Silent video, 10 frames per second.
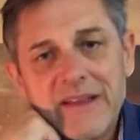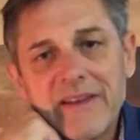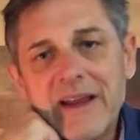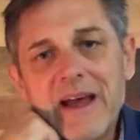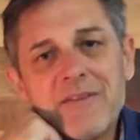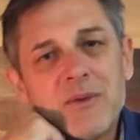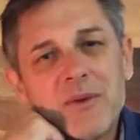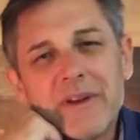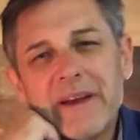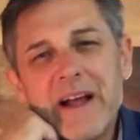that I haven't
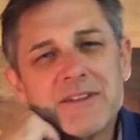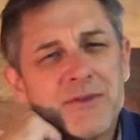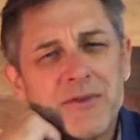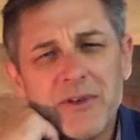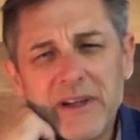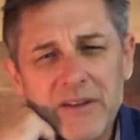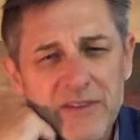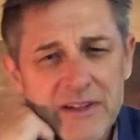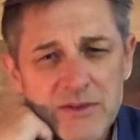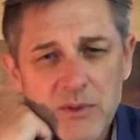really asked for
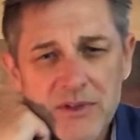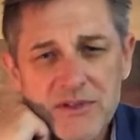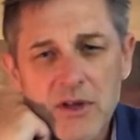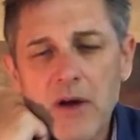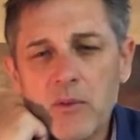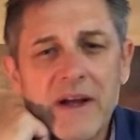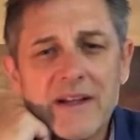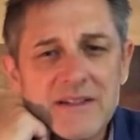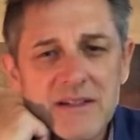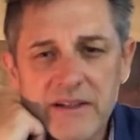forgiveness or sought
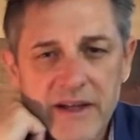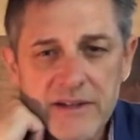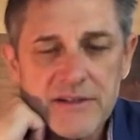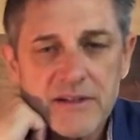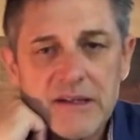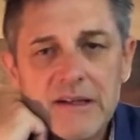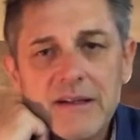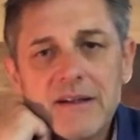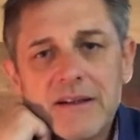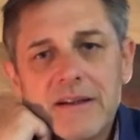reconciliation?
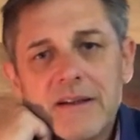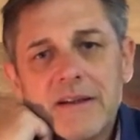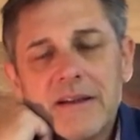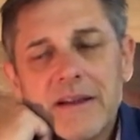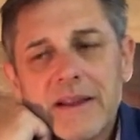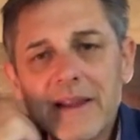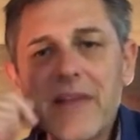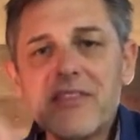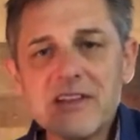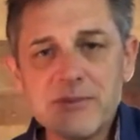
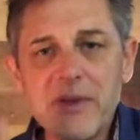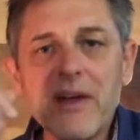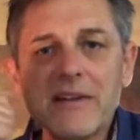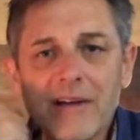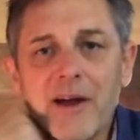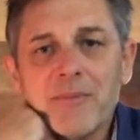Let this be that time.